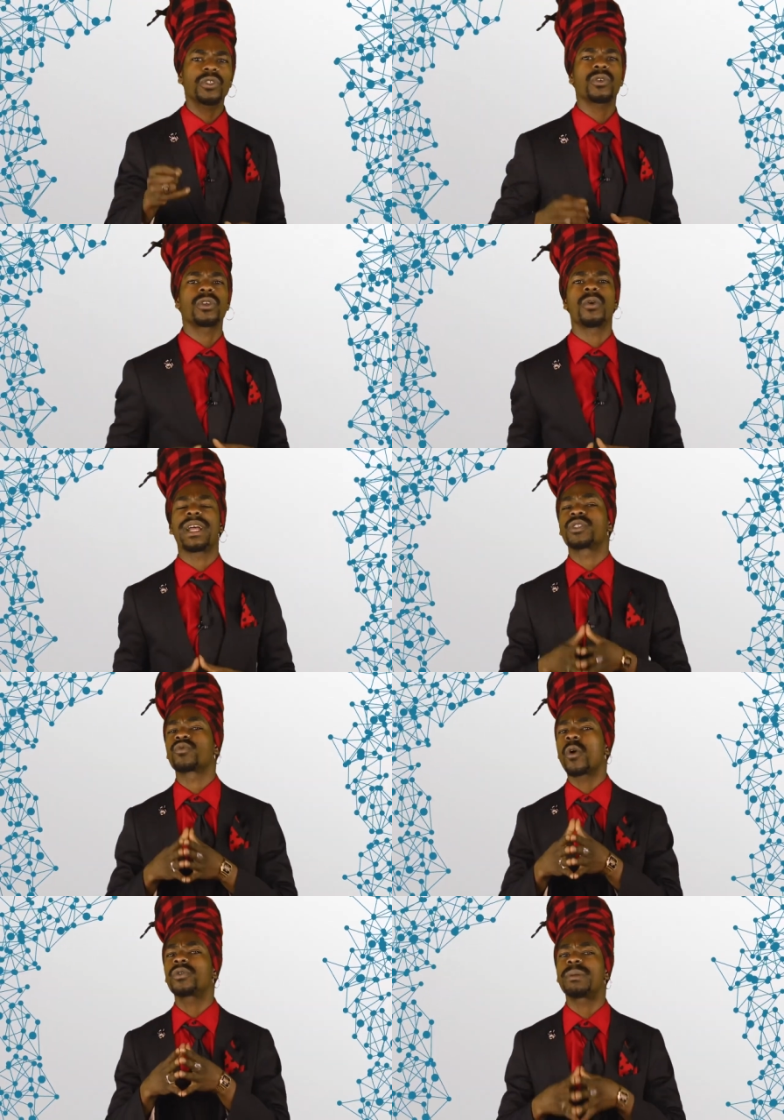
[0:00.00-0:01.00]
also known as
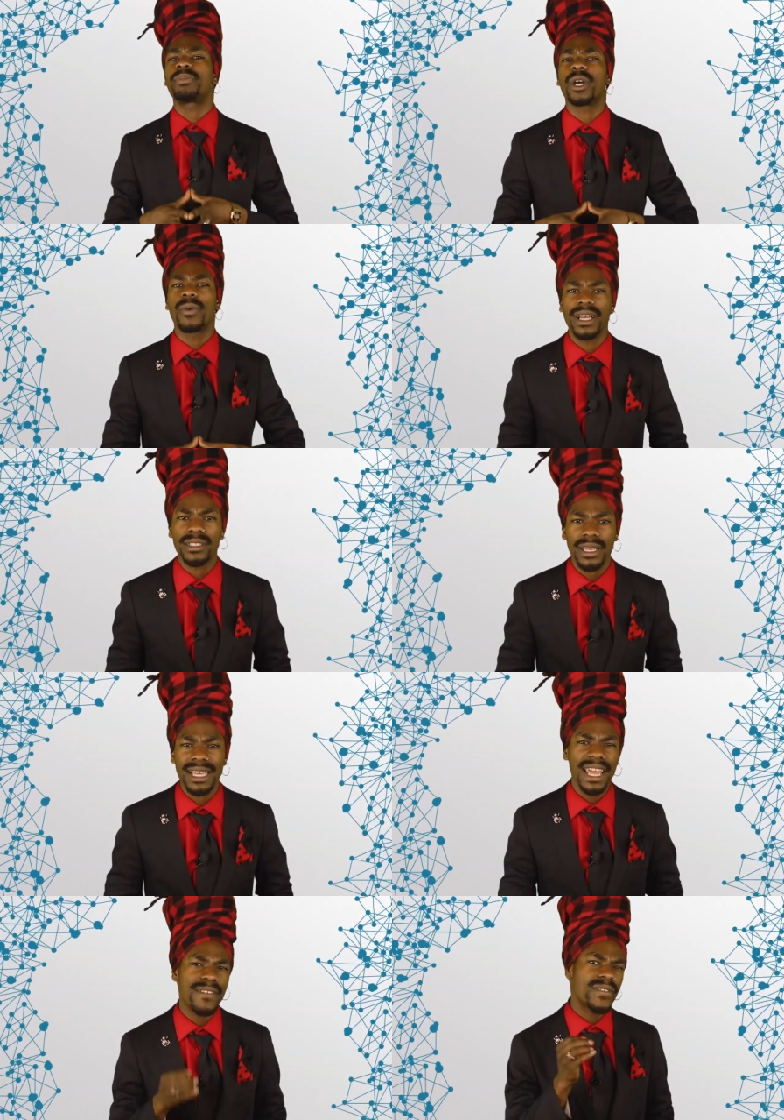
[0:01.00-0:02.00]
RoDPOS,
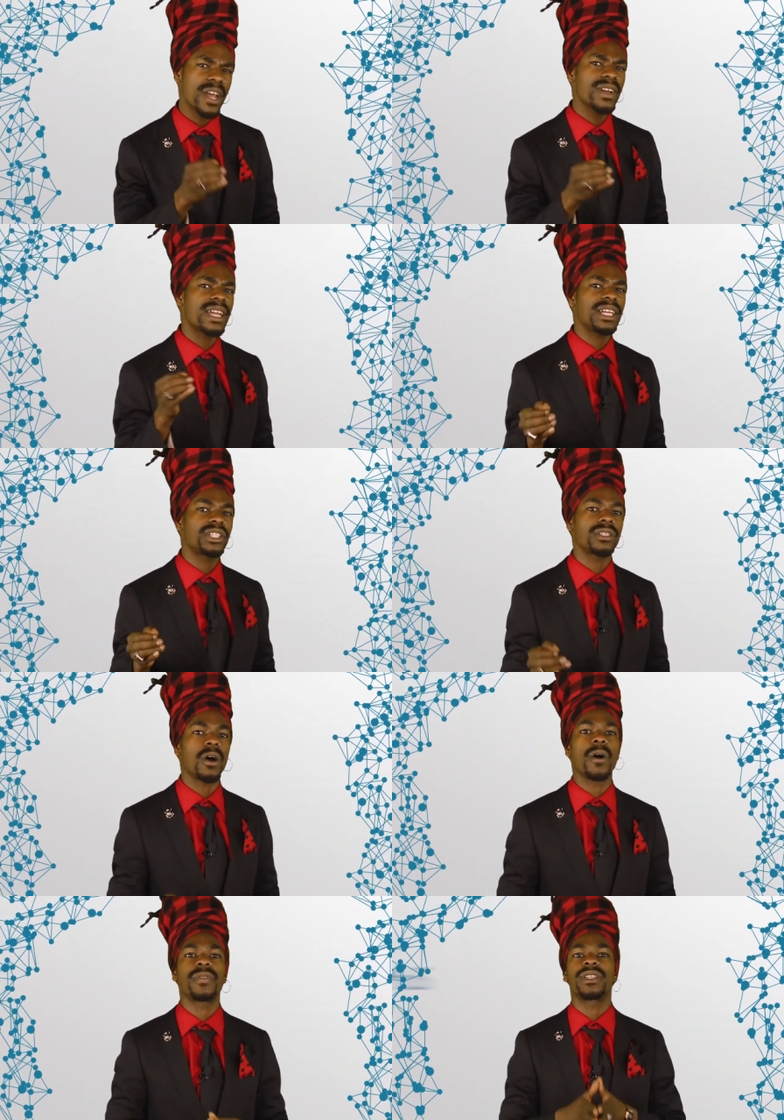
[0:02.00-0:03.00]
is a variation
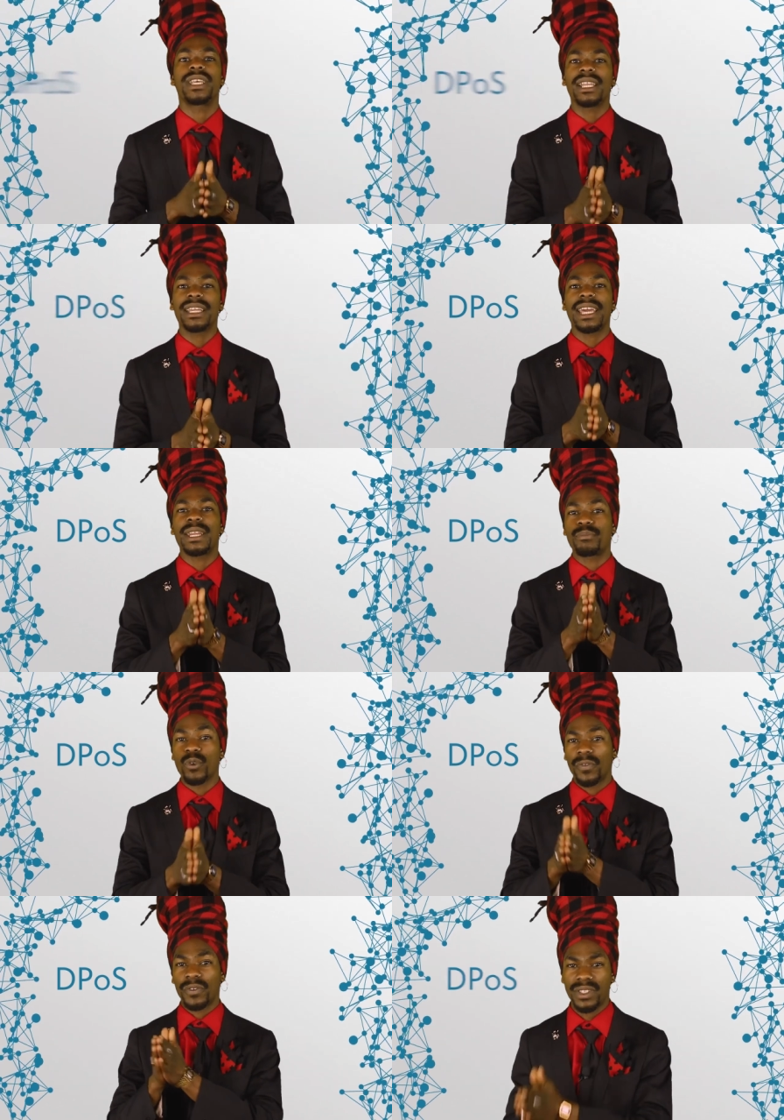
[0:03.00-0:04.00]
on the Delegated
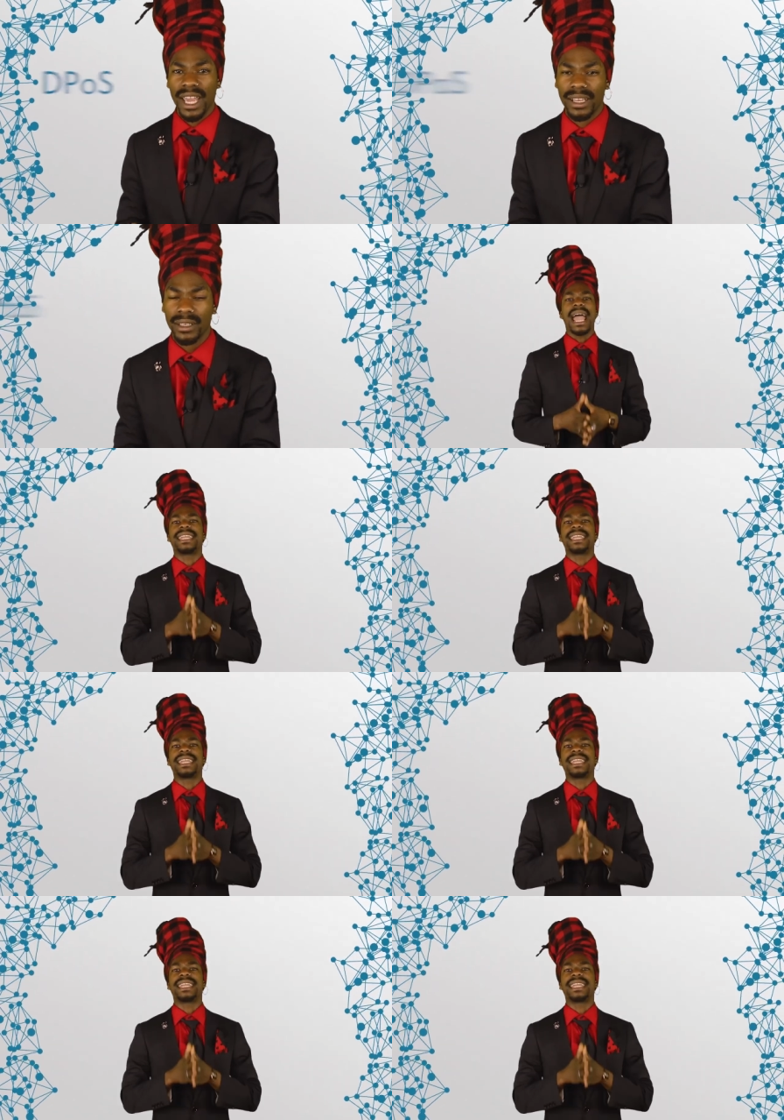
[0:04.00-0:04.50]
Proof of Stake,